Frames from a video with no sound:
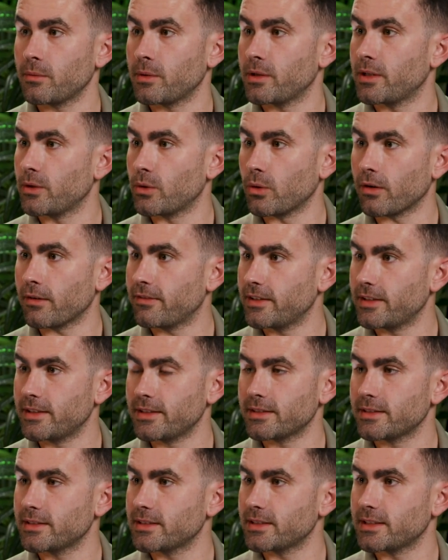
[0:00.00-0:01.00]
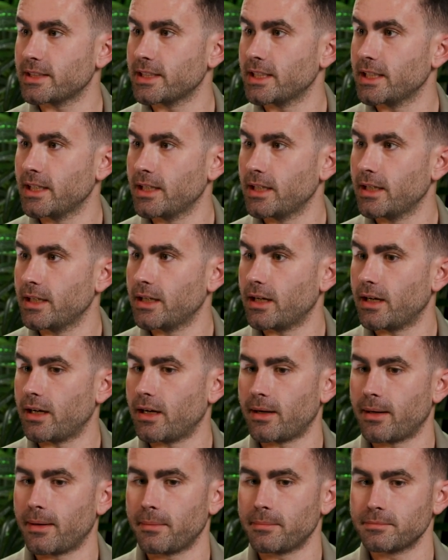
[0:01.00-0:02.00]
with Endorphins and,
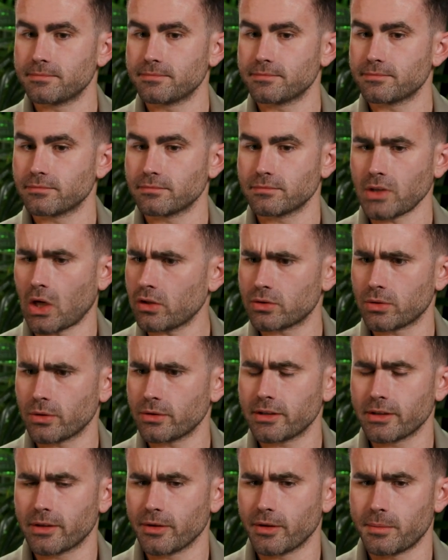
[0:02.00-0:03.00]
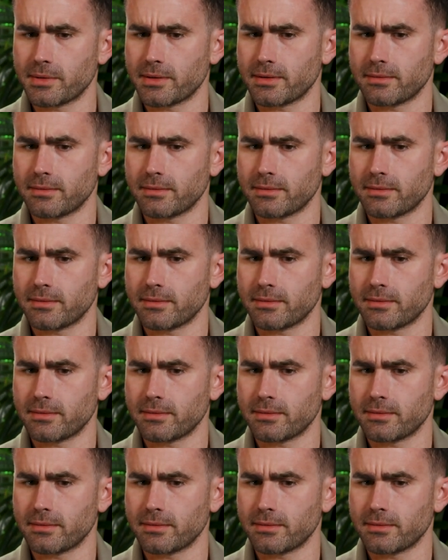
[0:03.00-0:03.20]
all sorts of groups.